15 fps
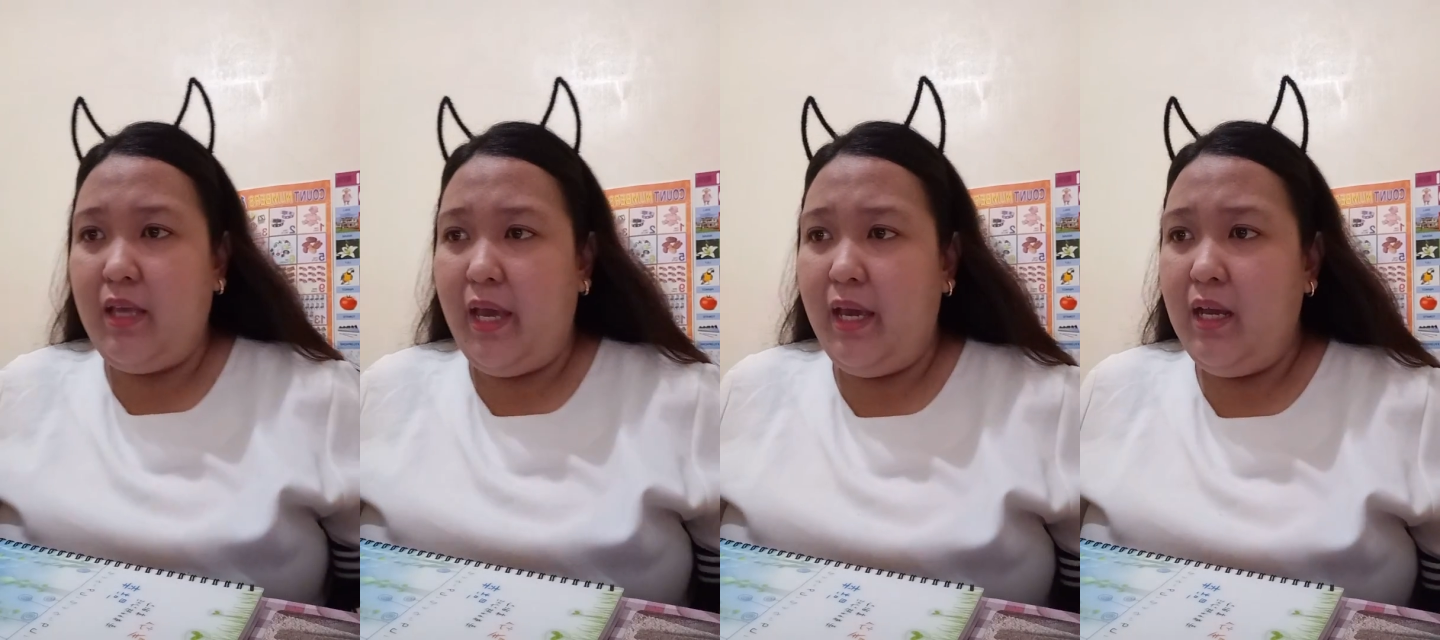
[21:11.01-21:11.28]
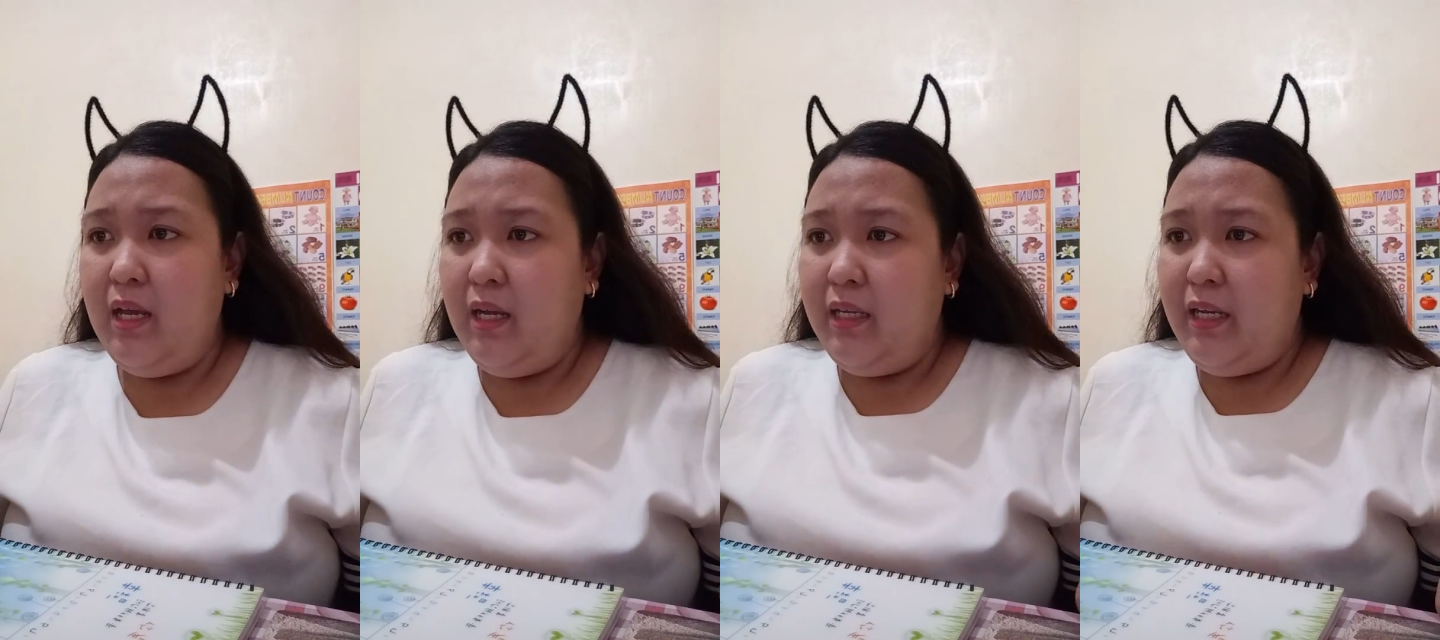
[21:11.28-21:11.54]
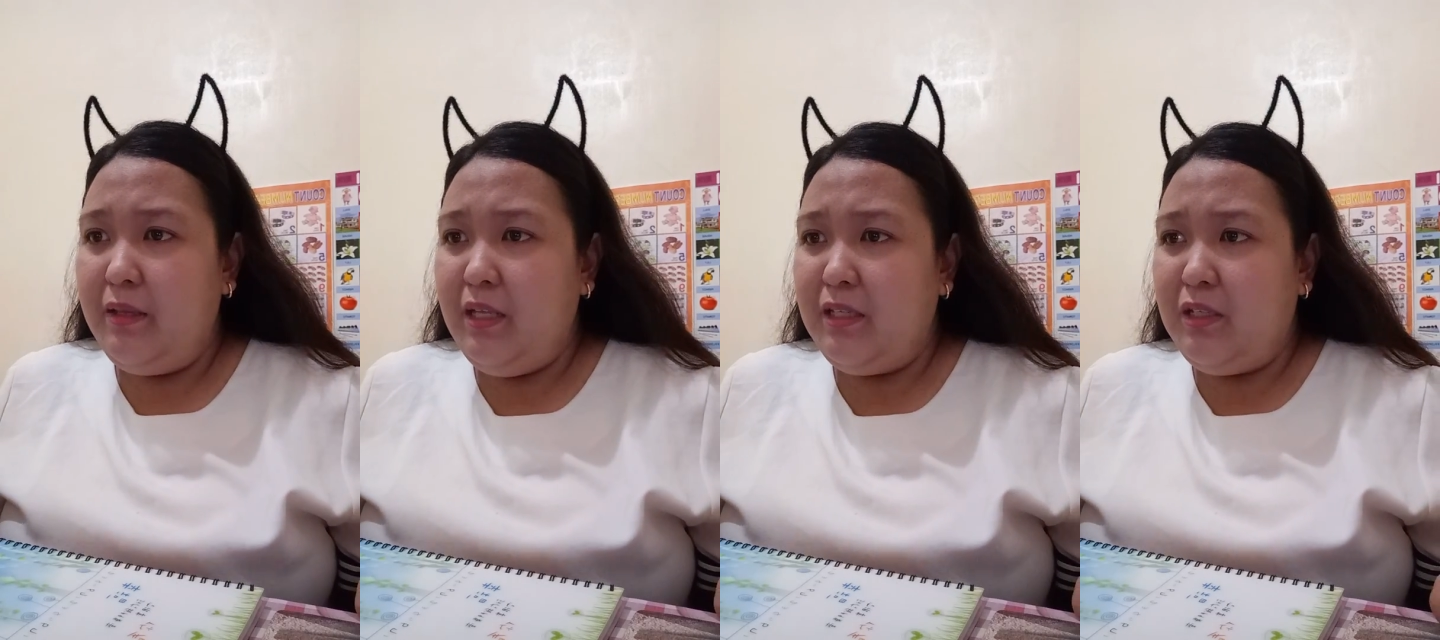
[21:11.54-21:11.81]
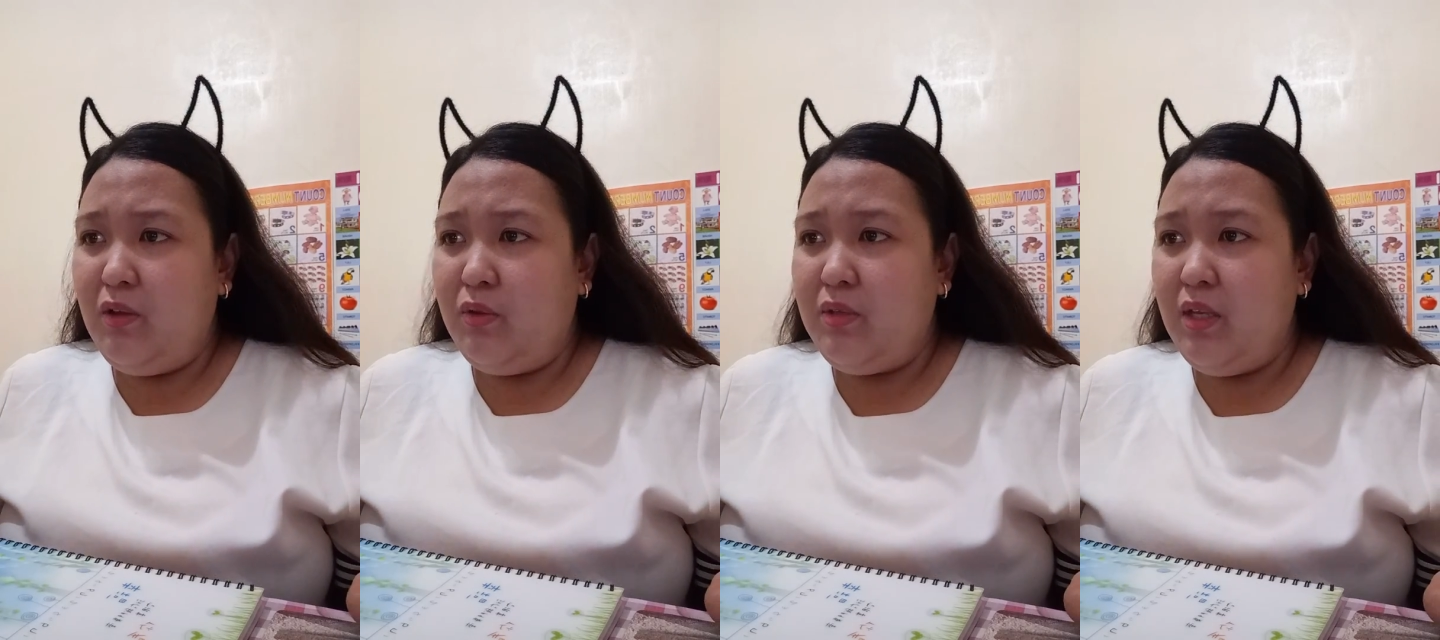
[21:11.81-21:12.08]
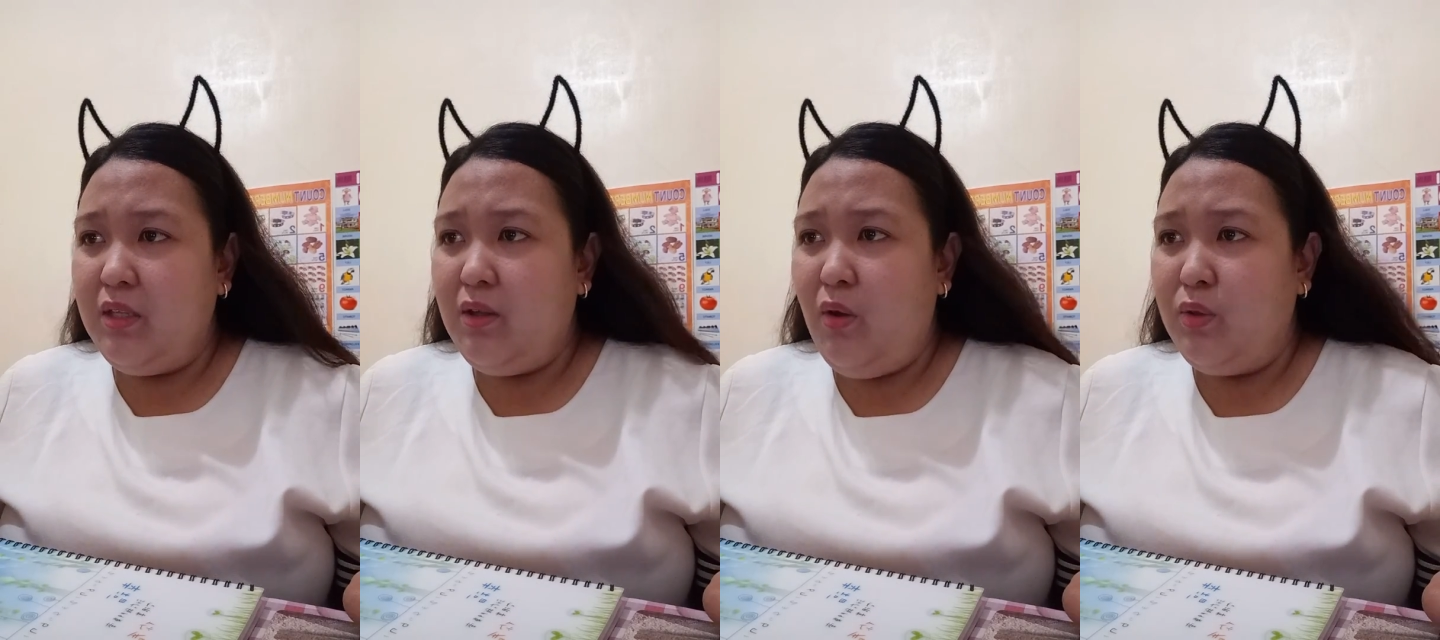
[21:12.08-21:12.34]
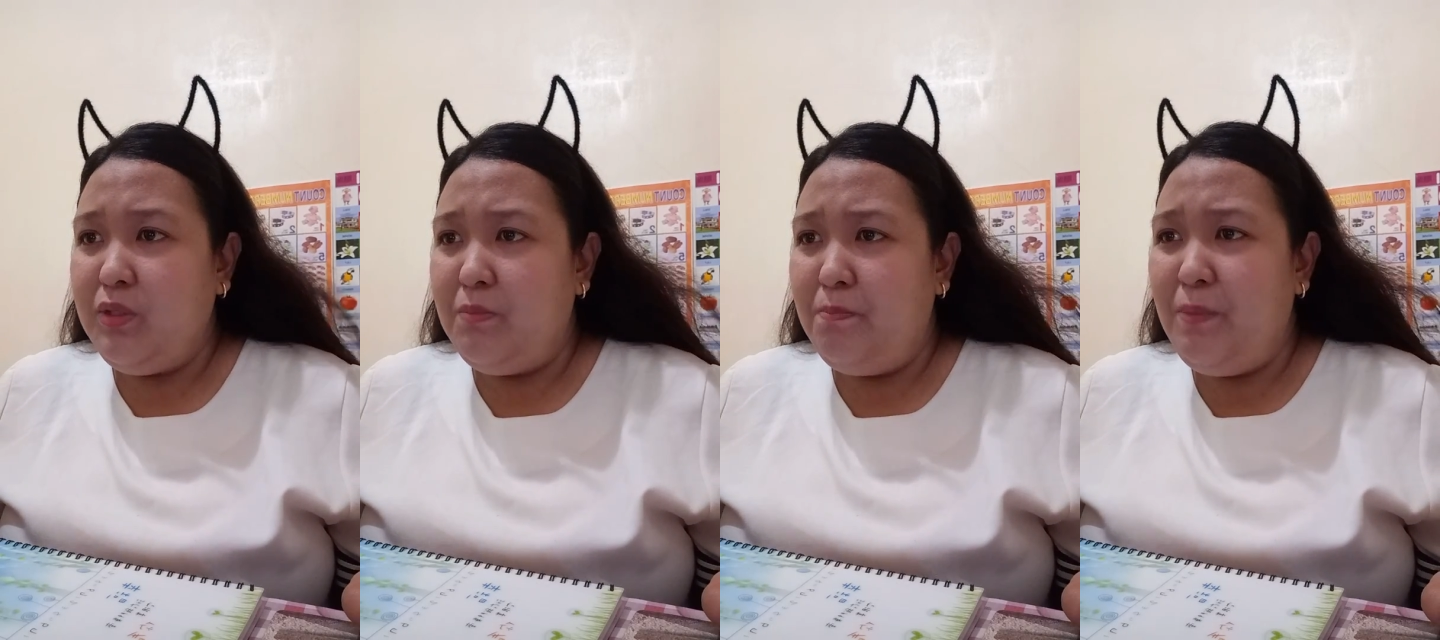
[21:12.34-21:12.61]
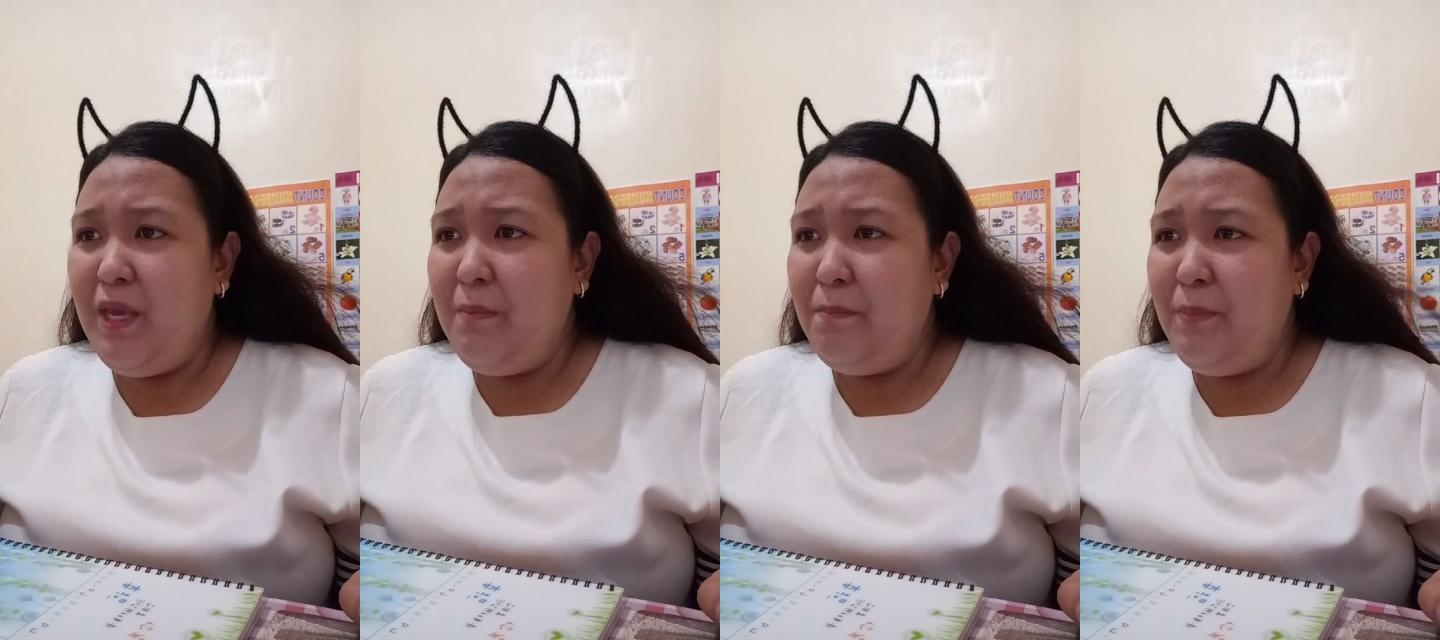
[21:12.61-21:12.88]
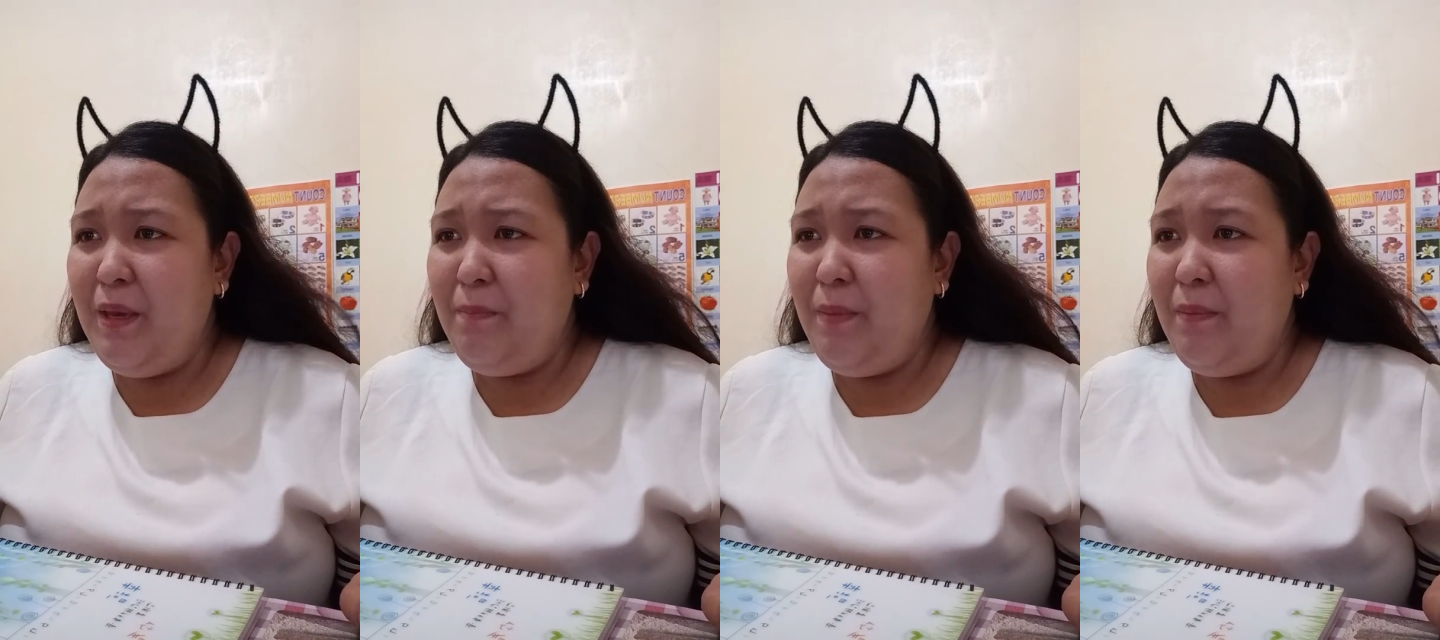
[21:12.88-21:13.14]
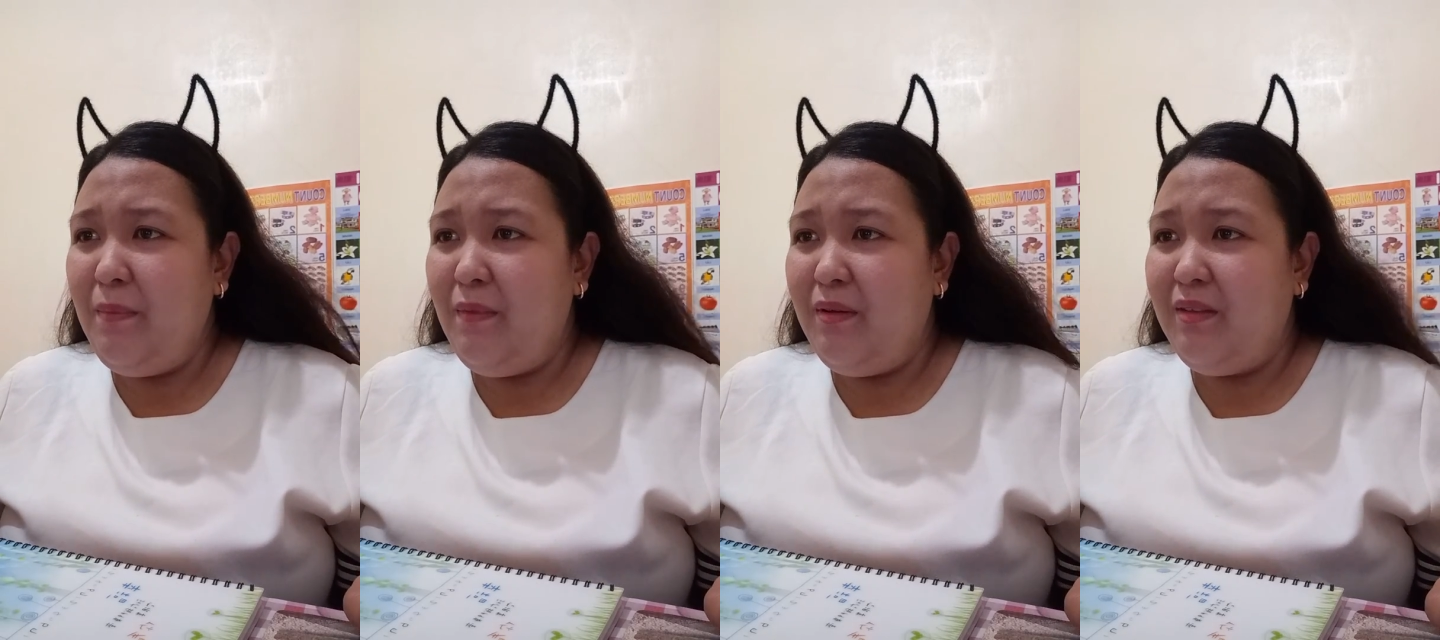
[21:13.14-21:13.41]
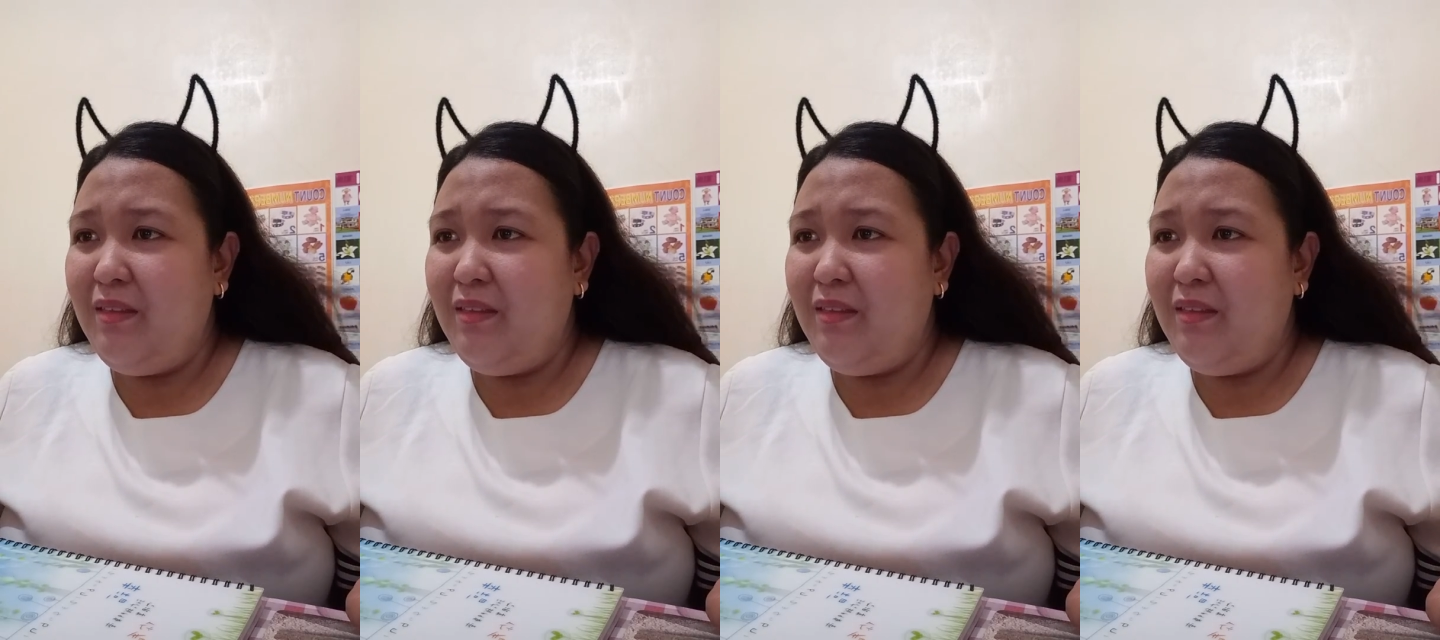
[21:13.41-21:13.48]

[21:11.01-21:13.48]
Okay, and it goes beep beep beep.